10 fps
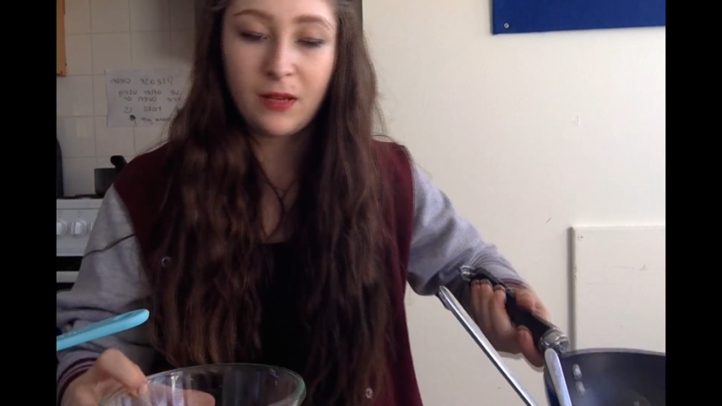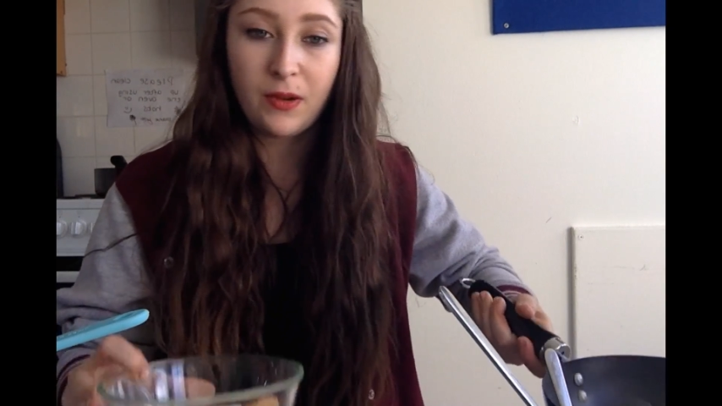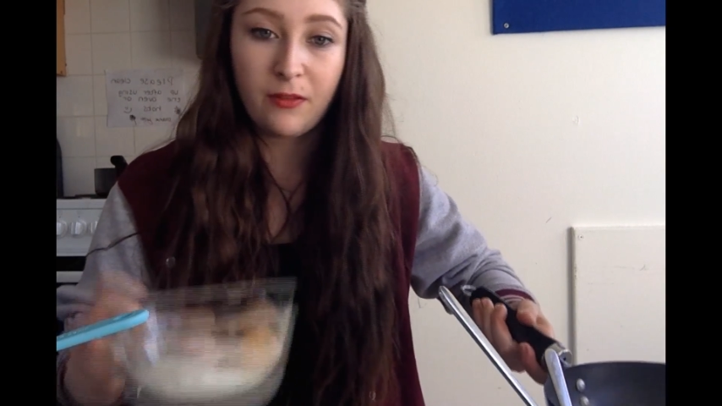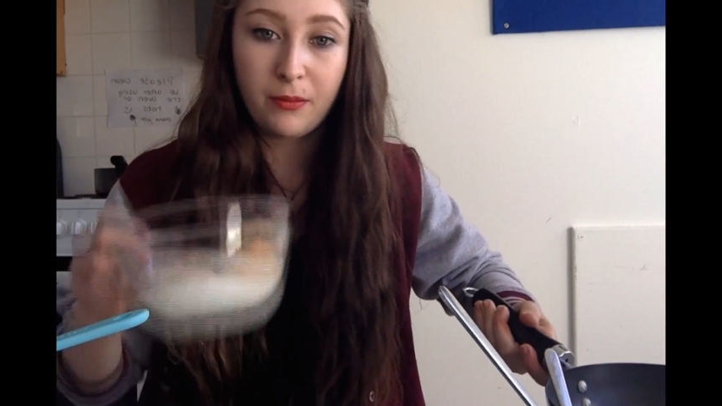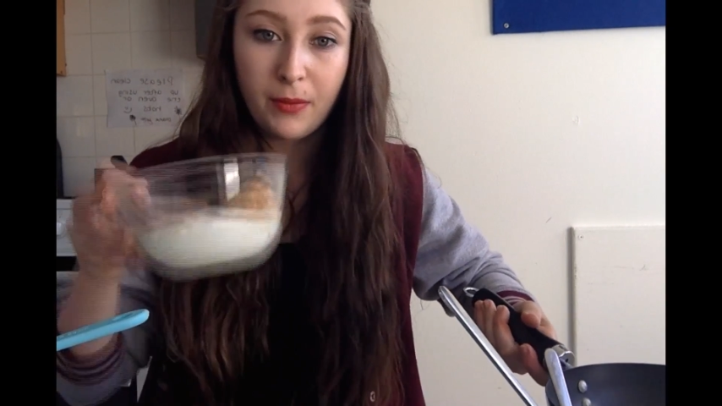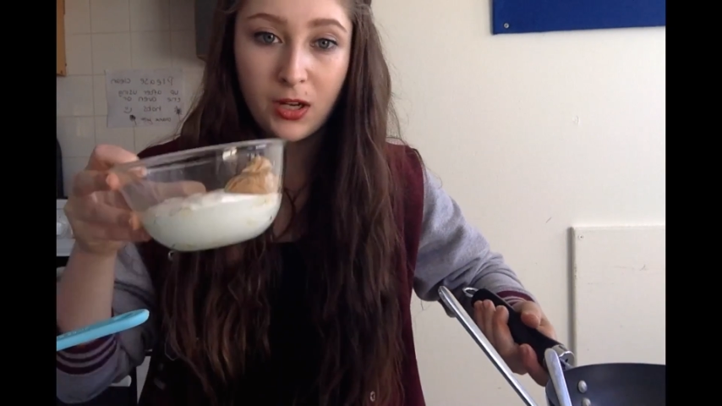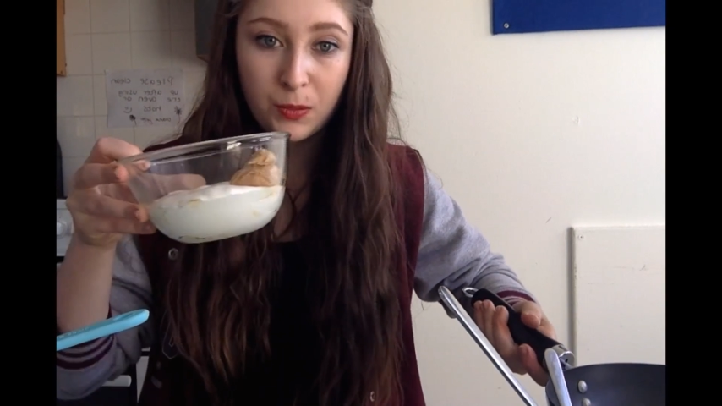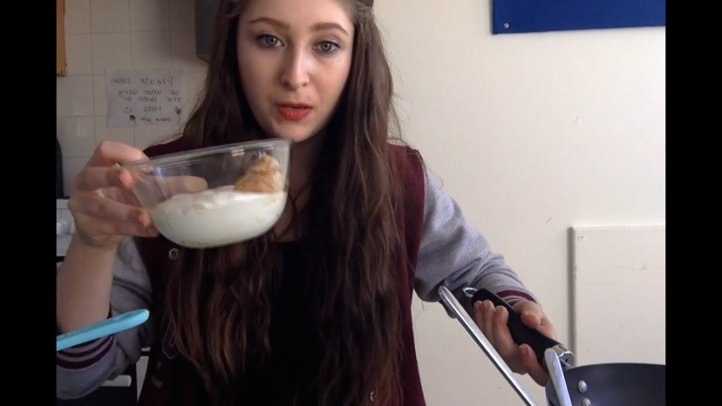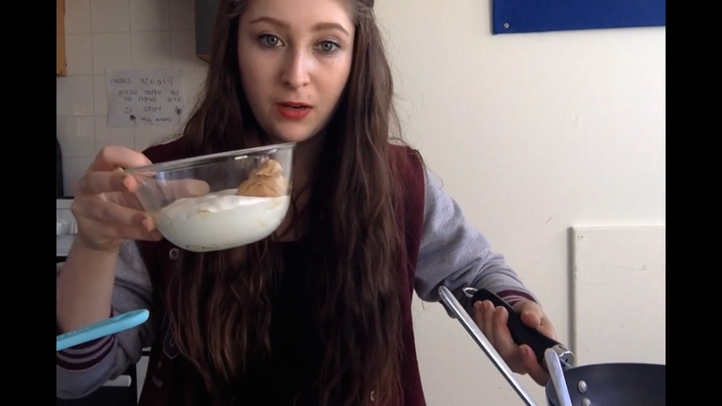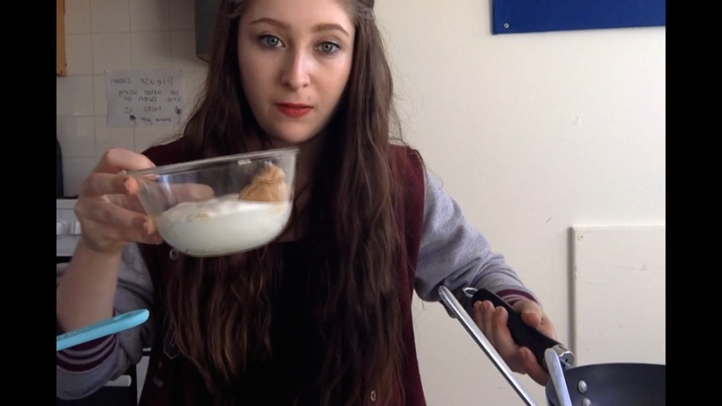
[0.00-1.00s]
with
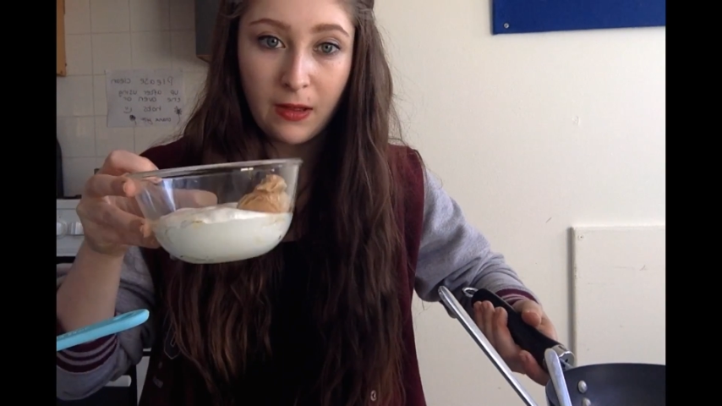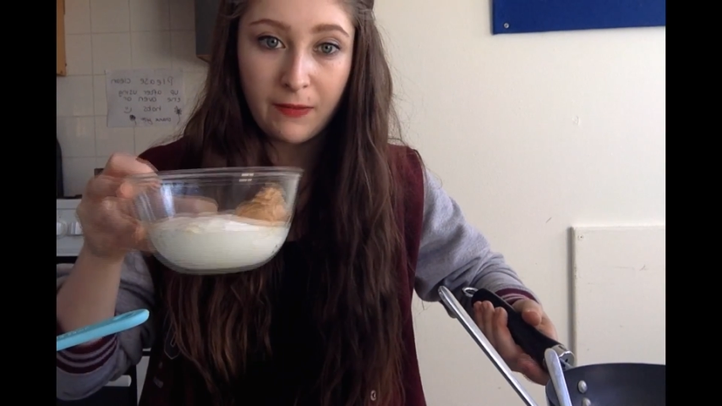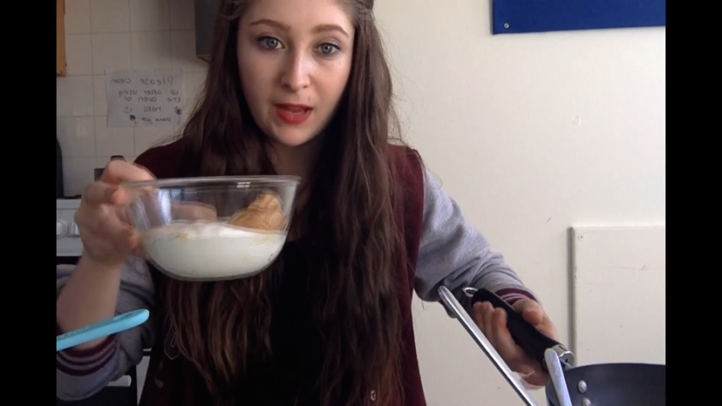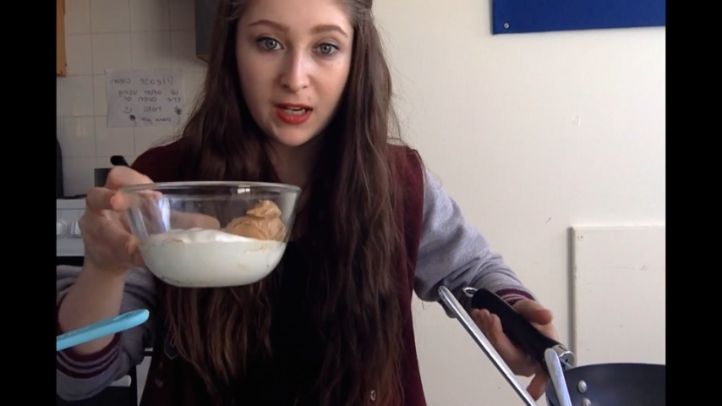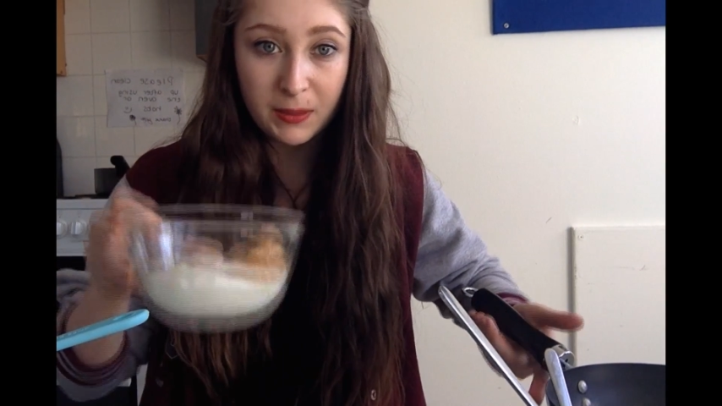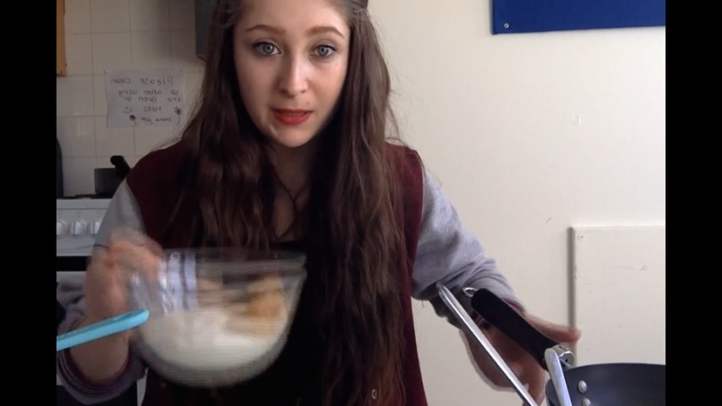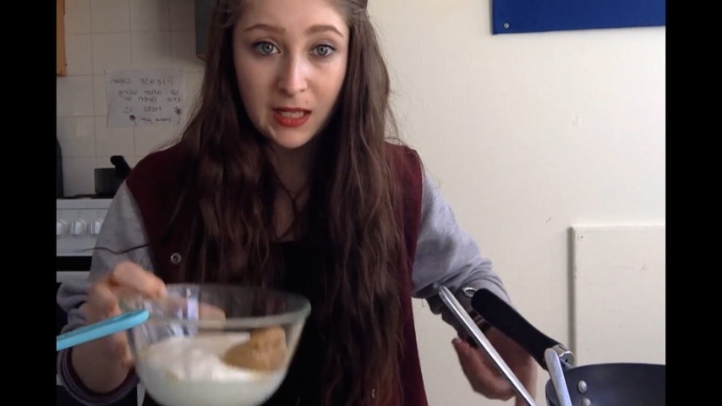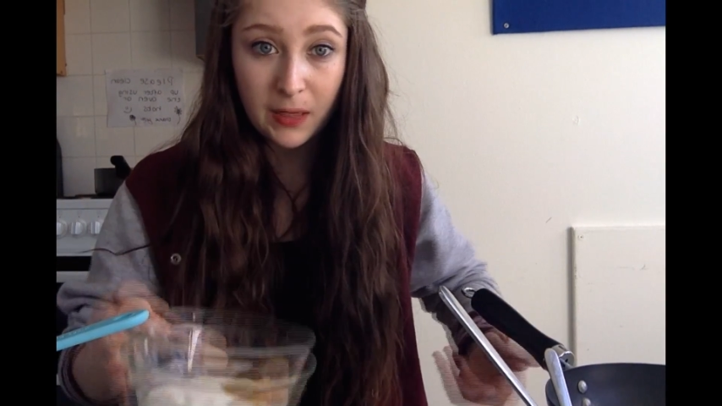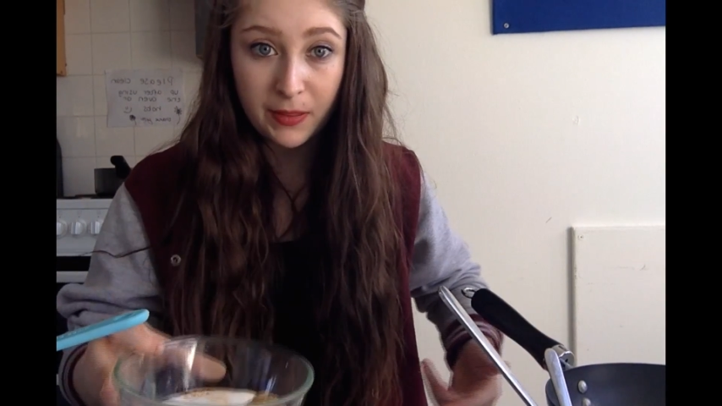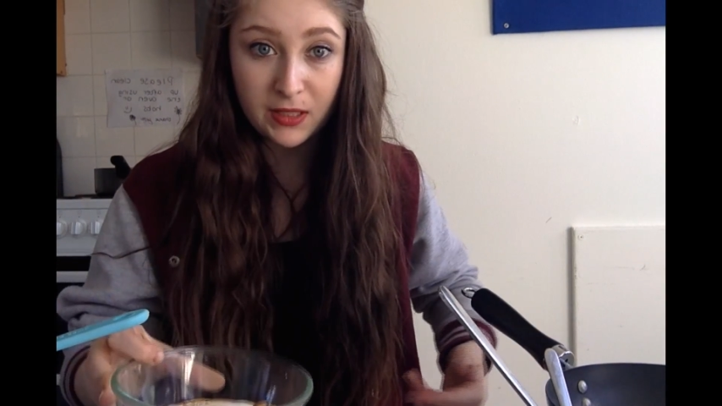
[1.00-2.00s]
marshmallow fluff and
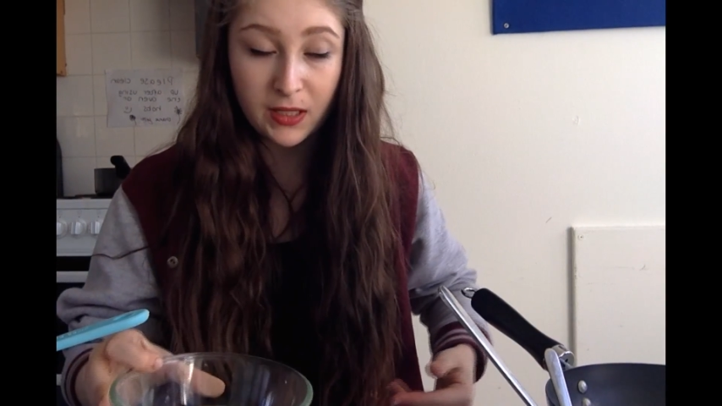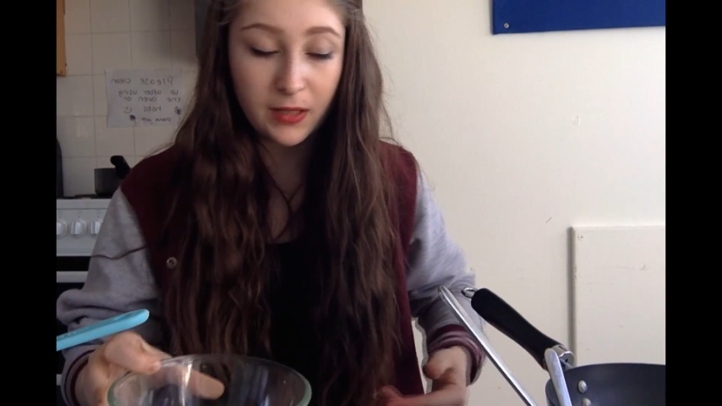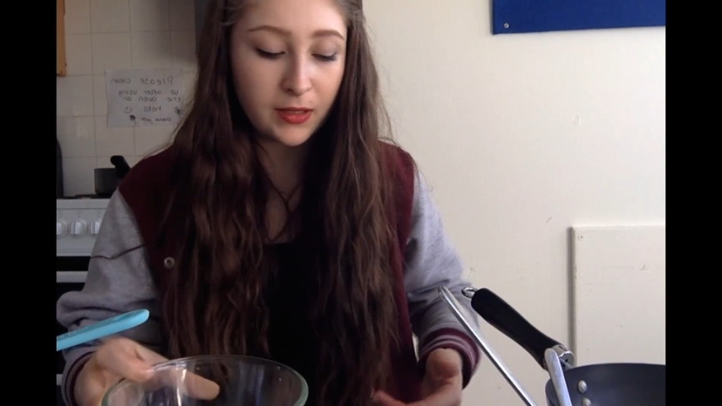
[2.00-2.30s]
peanut butter,